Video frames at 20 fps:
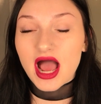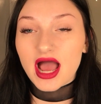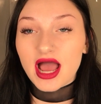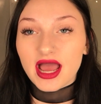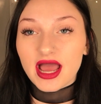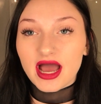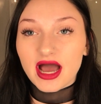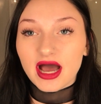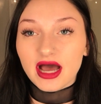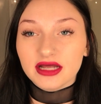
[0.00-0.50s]

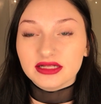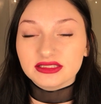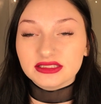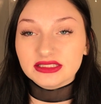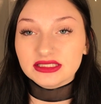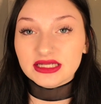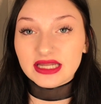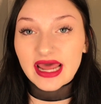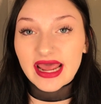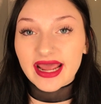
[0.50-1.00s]

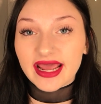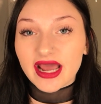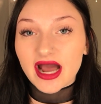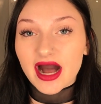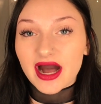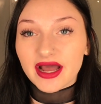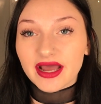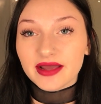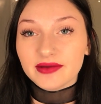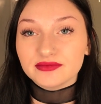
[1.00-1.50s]
and today
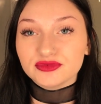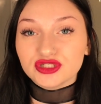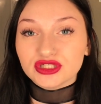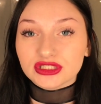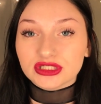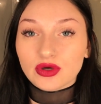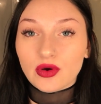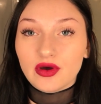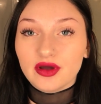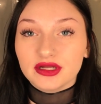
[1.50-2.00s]
I am
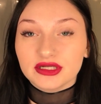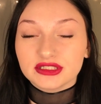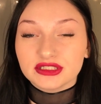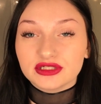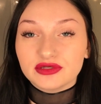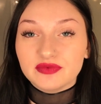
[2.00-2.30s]
just going